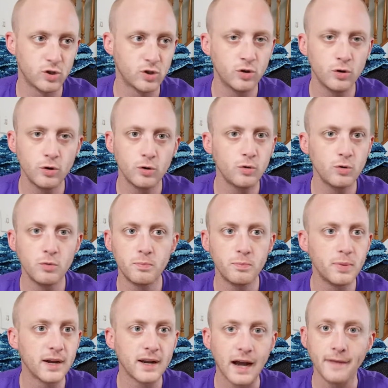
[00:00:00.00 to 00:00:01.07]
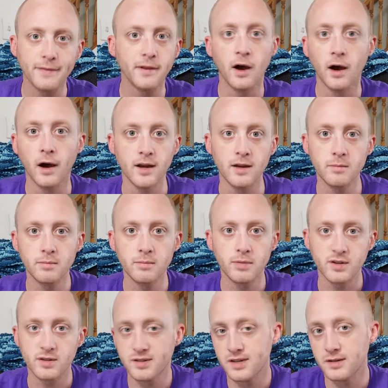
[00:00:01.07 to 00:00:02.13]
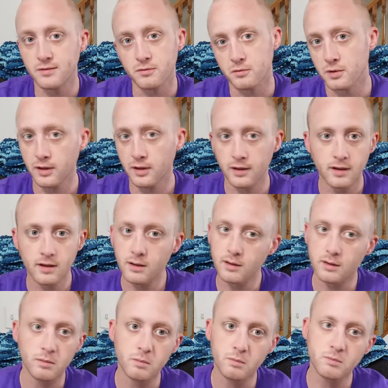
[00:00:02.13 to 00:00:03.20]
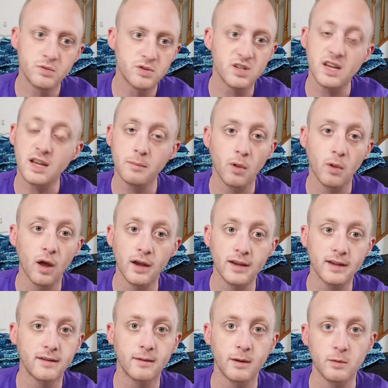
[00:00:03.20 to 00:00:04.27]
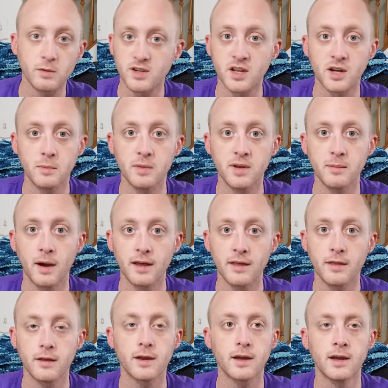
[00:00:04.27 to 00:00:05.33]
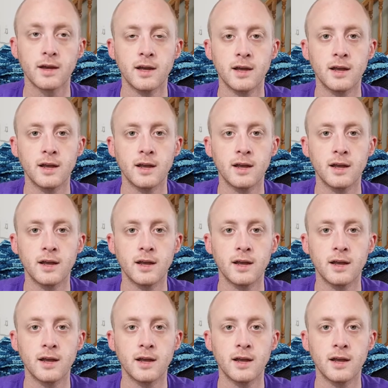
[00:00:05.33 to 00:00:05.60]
too big on the hype. It didn't really seem like it was going to be my thing.